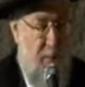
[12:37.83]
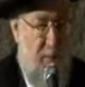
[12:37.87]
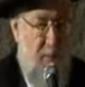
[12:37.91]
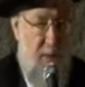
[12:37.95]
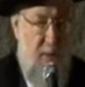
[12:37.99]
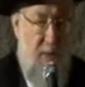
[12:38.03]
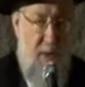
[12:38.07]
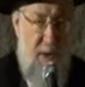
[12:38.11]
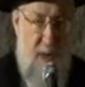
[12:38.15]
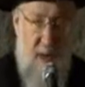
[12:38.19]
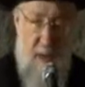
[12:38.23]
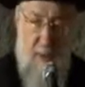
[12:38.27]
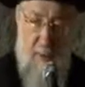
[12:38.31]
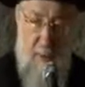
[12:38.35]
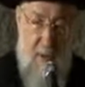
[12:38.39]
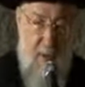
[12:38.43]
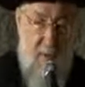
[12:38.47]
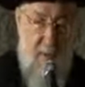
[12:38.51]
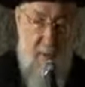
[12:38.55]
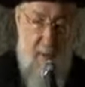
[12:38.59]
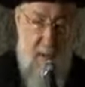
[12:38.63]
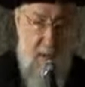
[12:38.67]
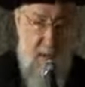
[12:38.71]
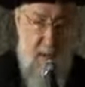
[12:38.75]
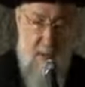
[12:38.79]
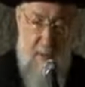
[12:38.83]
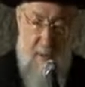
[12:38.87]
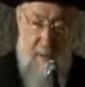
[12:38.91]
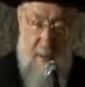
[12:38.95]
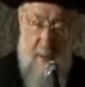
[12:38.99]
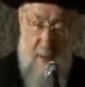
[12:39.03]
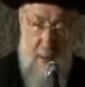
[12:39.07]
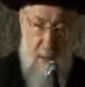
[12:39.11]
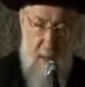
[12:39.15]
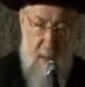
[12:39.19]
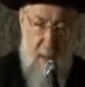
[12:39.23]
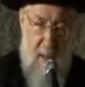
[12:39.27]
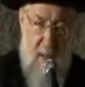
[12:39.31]
some even in
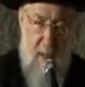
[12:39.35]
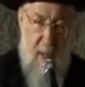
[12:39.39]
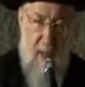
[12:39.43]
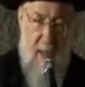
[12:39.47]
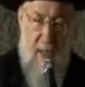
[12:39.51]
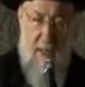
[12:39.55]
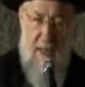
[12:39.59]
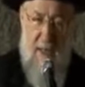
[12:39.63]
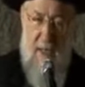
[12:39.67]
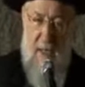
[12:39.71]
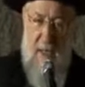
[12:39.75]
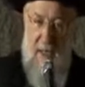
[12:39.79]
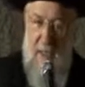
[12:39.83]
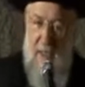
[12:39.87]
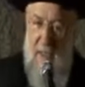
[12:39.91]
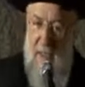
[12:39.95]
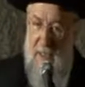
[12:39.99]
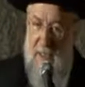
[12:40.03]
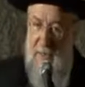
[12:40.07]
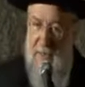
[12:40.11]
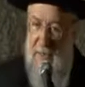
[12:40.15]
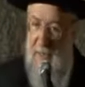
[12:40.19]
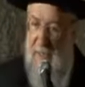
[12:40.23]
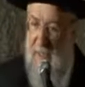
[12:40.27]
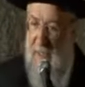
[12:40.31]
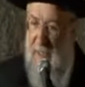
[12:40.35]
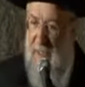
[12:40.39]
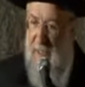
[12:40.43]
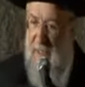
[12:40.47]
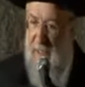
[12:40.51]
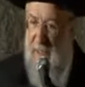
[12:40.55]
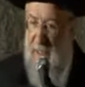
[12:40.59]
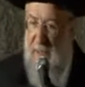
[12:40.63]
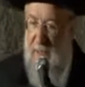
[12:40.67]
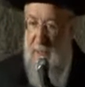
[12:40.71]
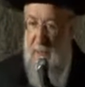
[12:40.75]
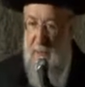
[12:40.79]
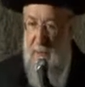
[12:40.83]
Latin
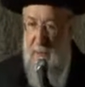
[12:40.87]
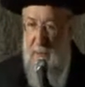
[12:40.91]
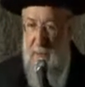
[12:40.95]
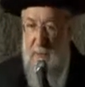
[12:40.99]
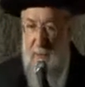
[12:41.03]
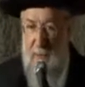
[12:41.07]
America,